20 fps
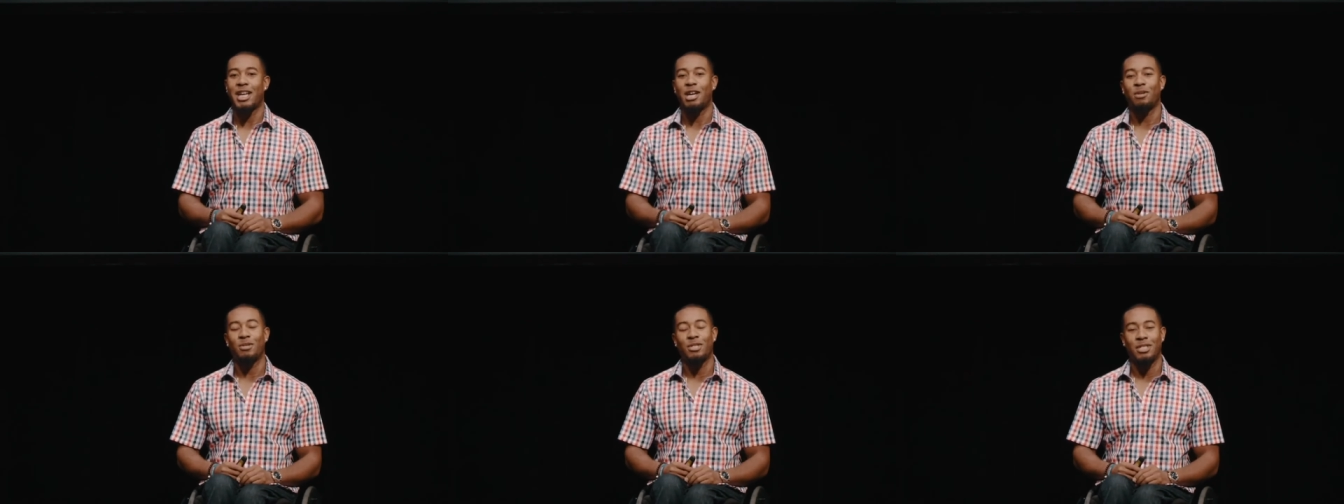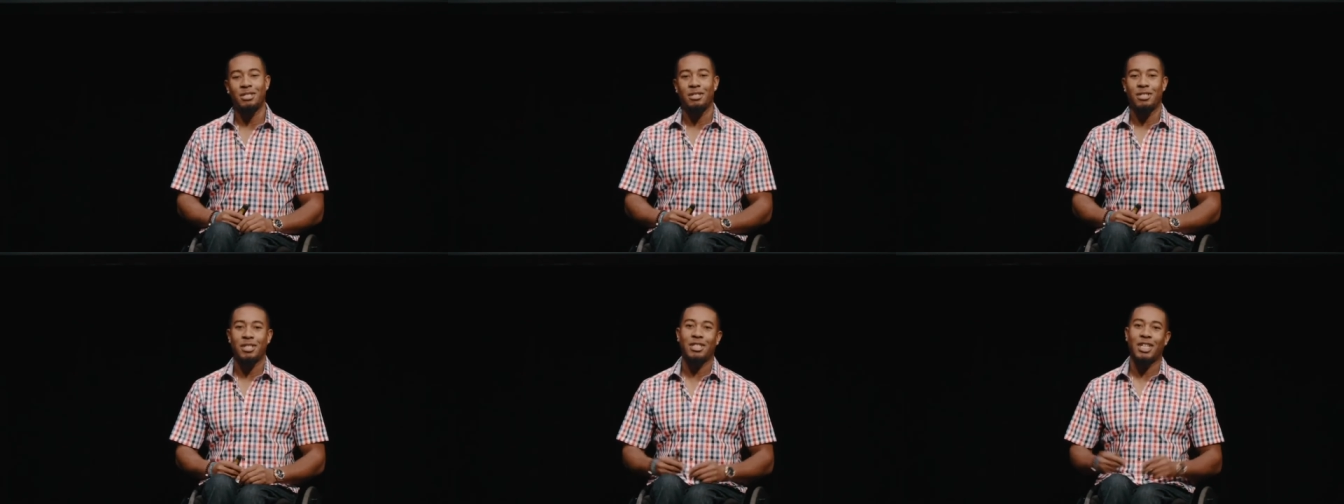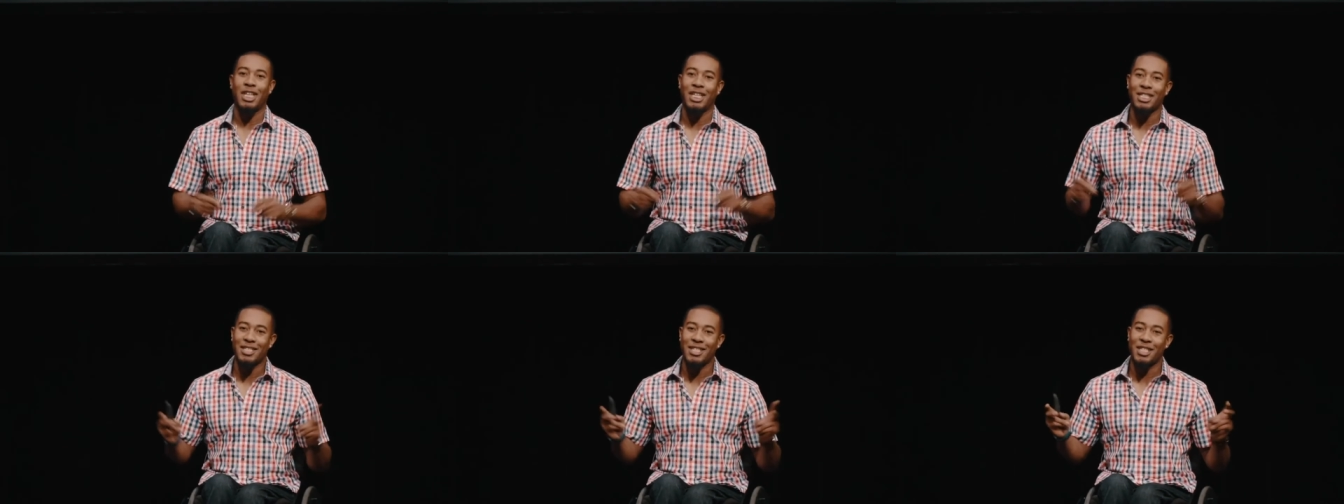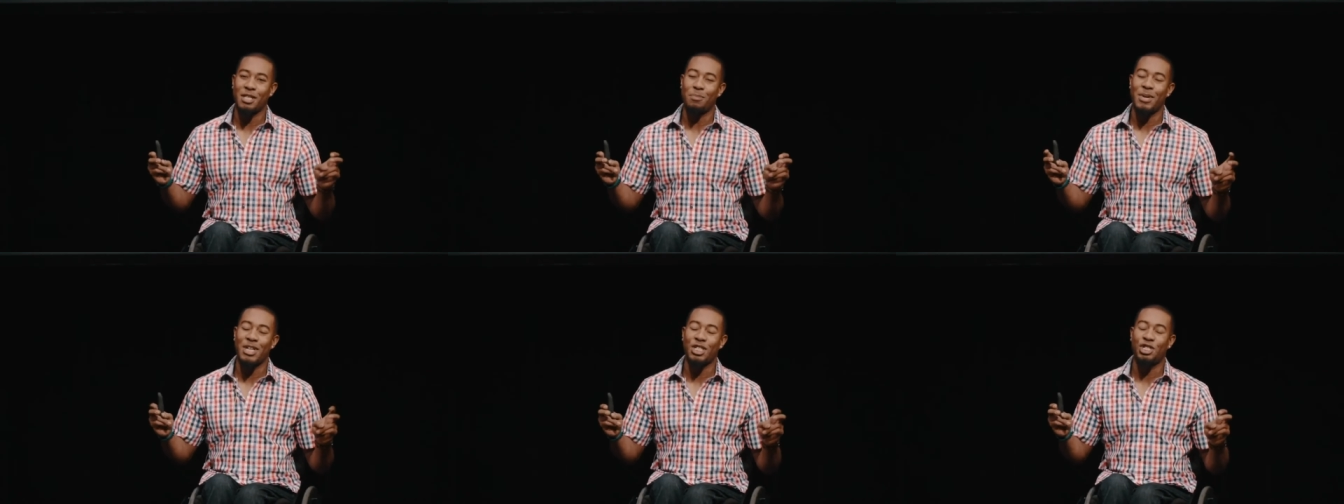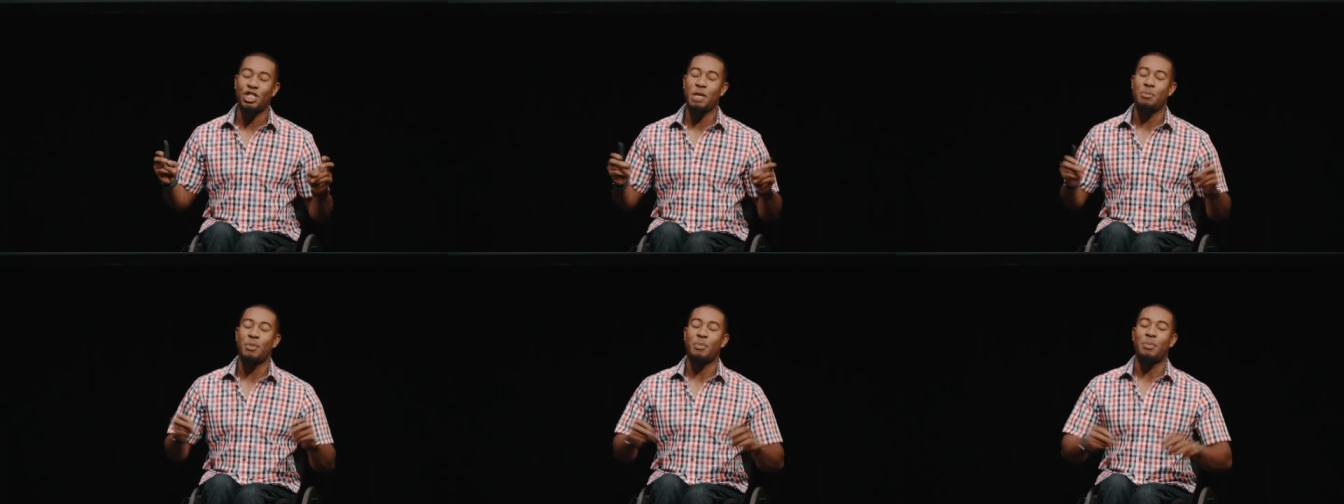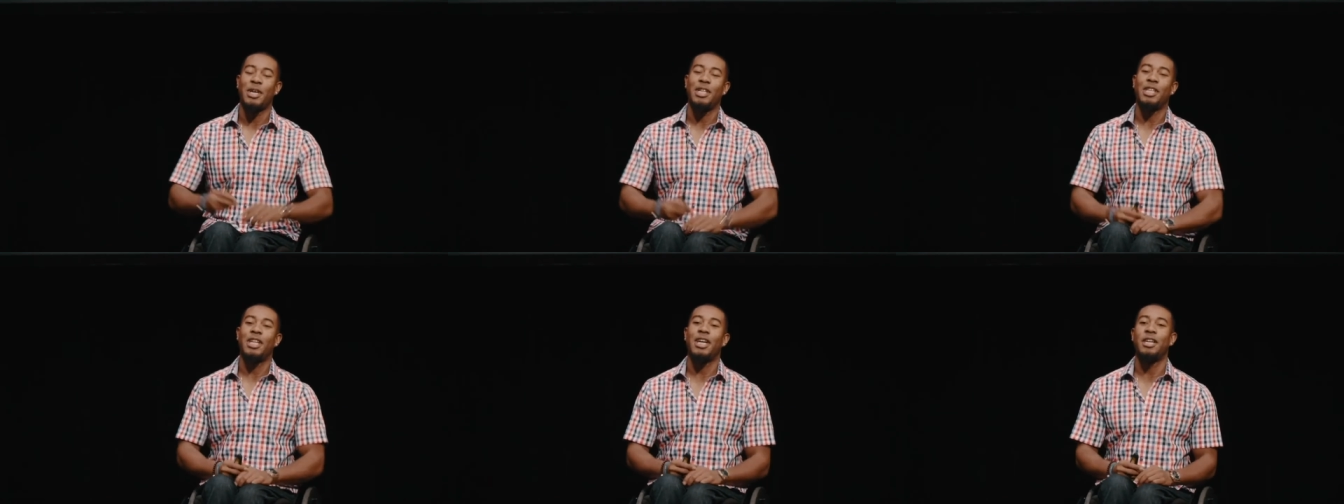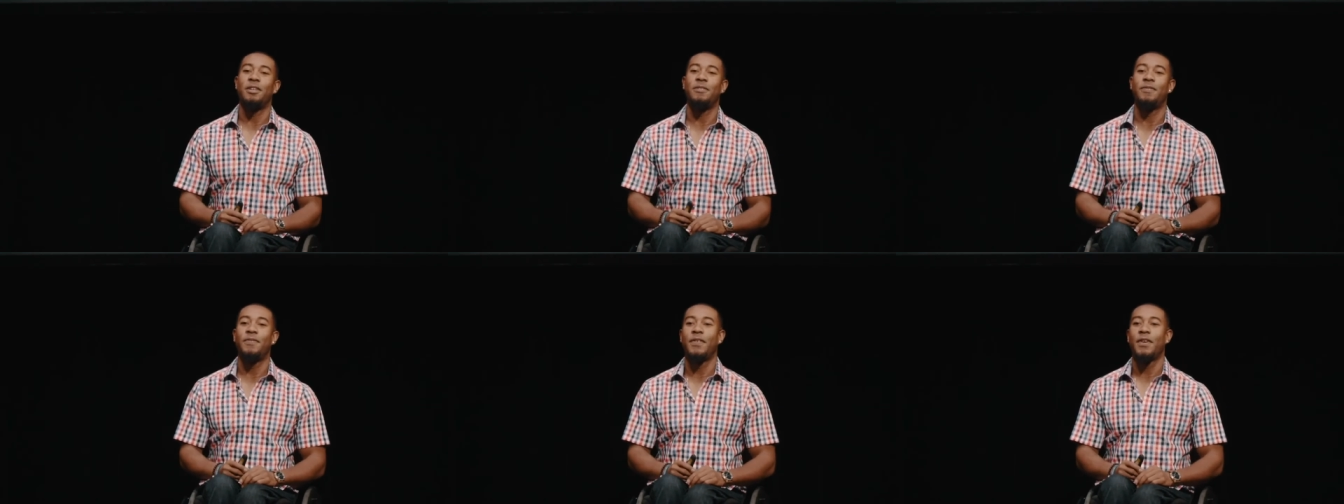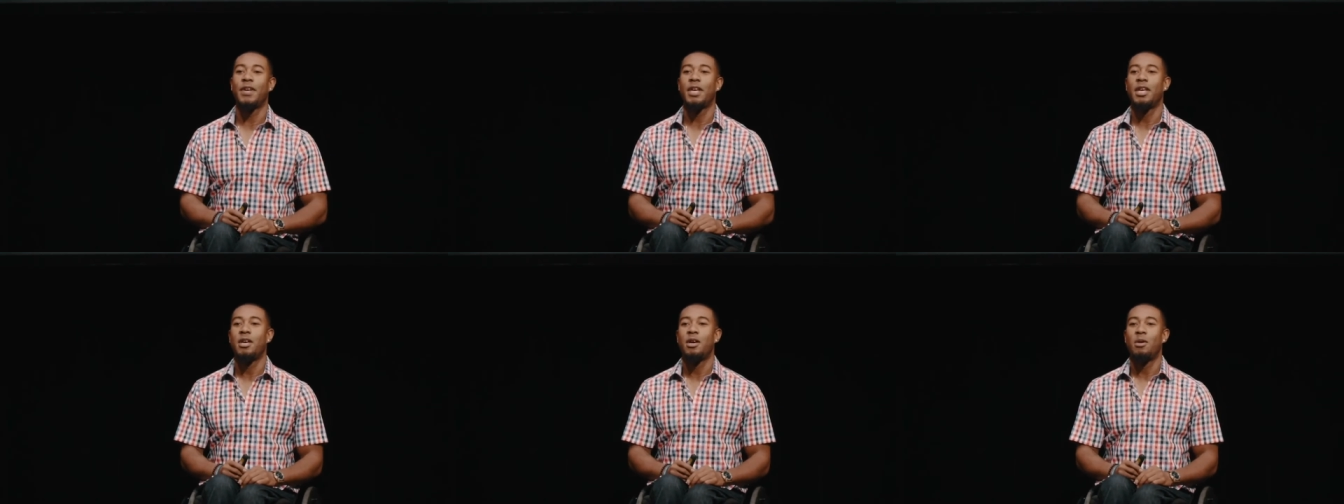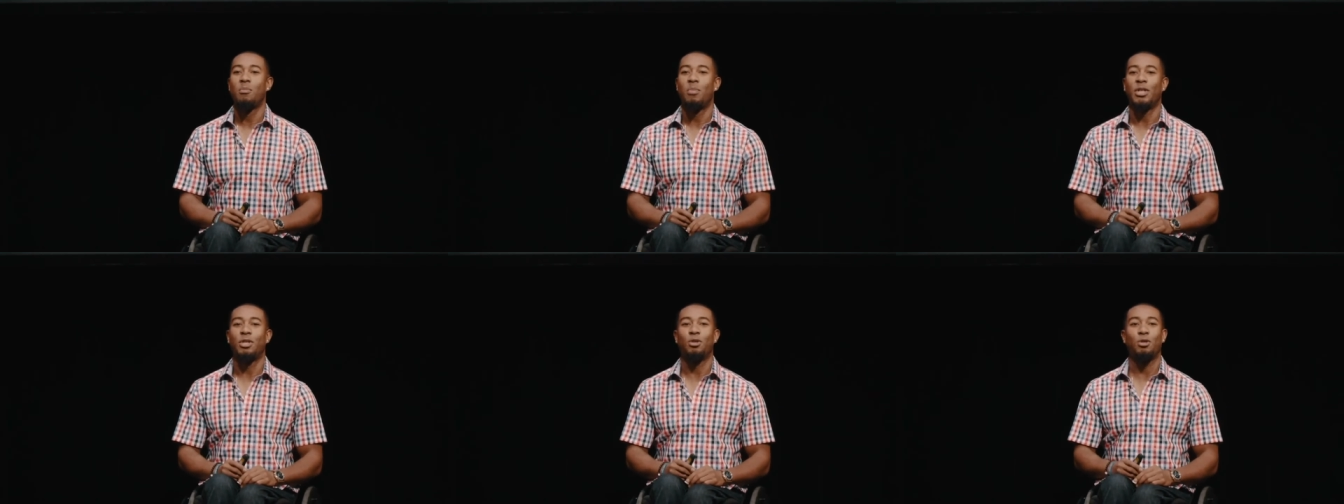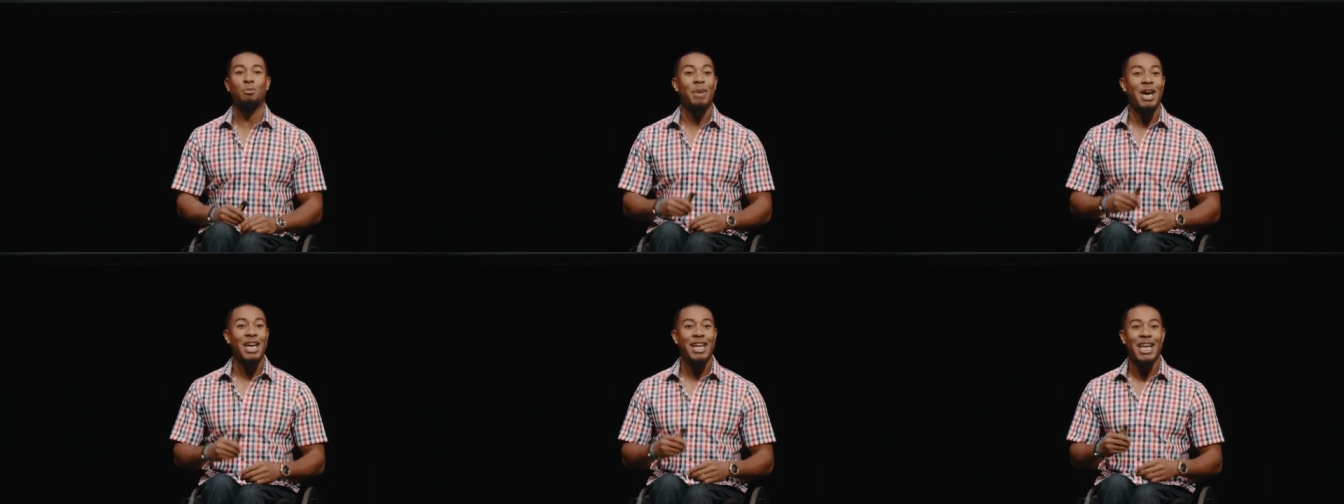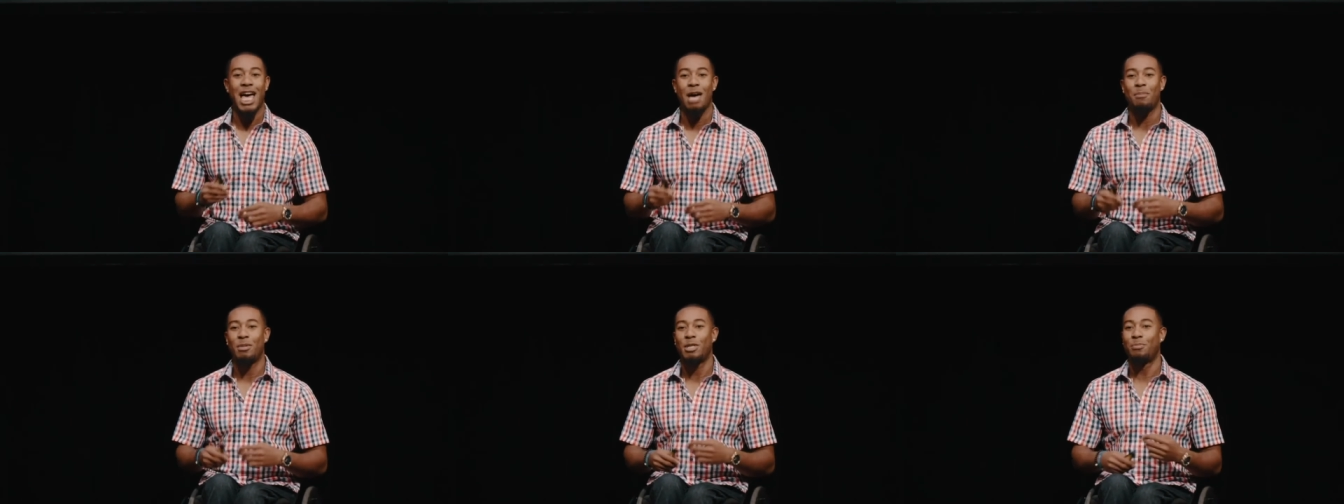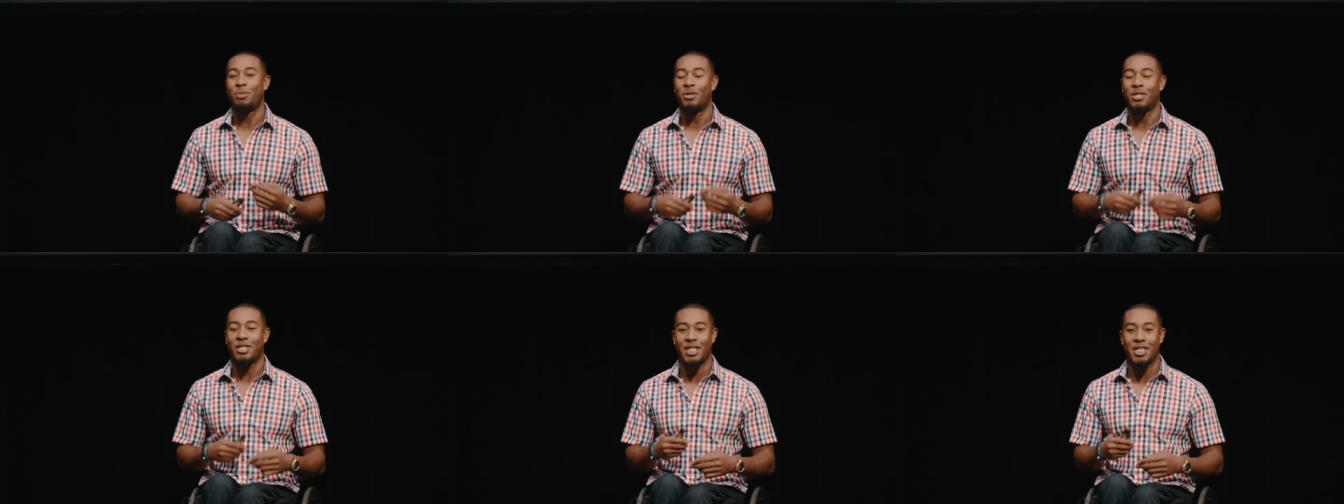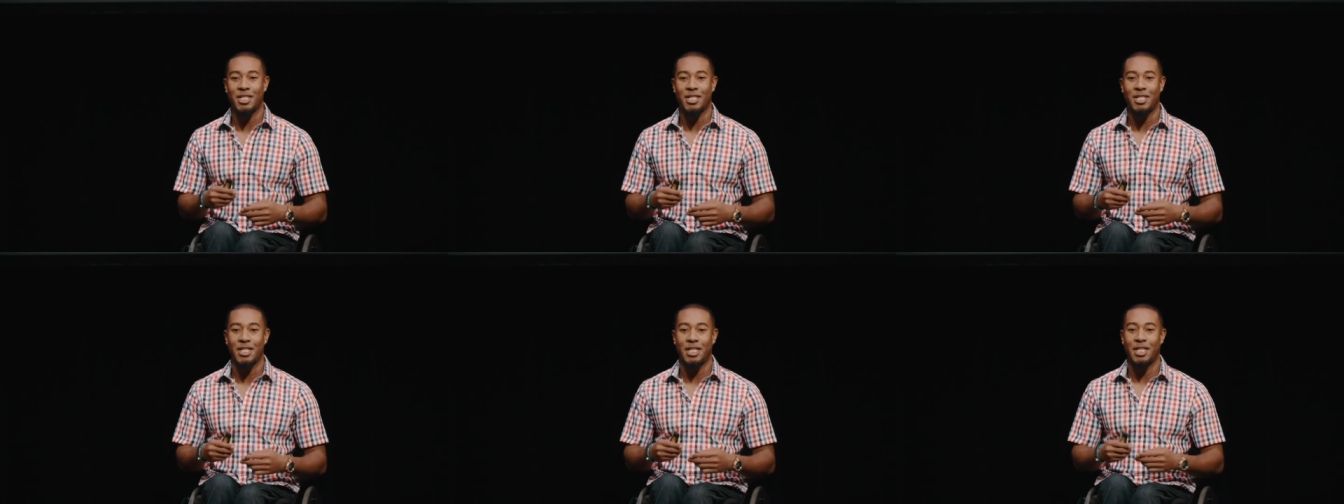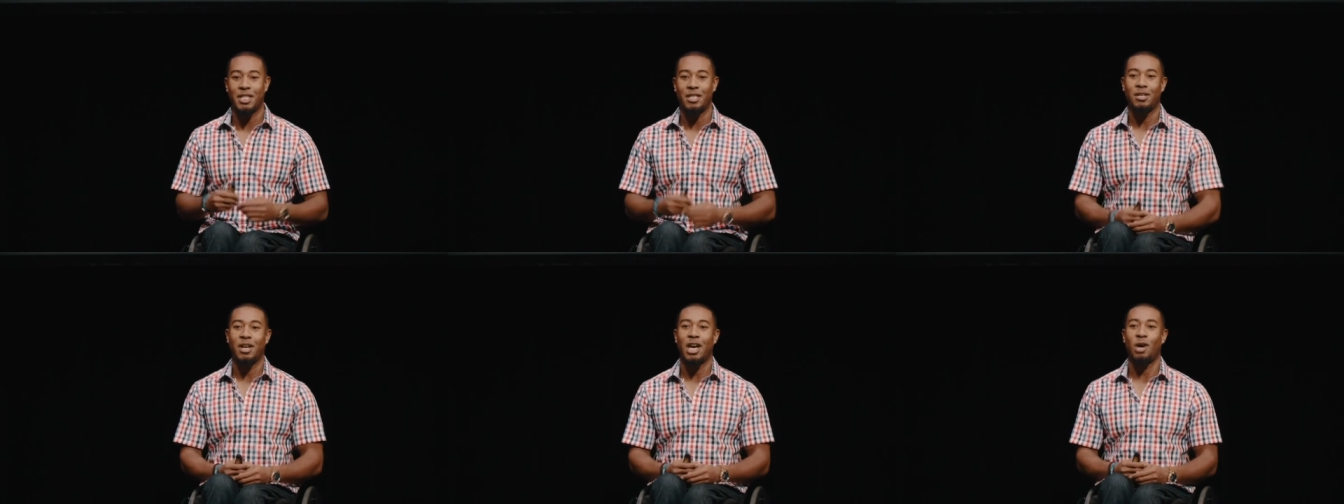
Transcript: I was in, like to say, the best shape of my life, but those bad habits persisted.